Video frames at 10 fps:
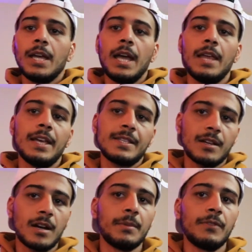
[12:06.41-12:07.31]
And that's a
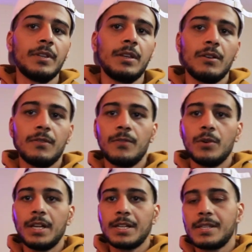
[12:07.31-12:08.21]
comment video for
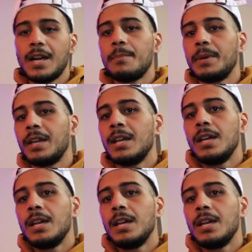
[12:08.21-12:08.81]
our next topic.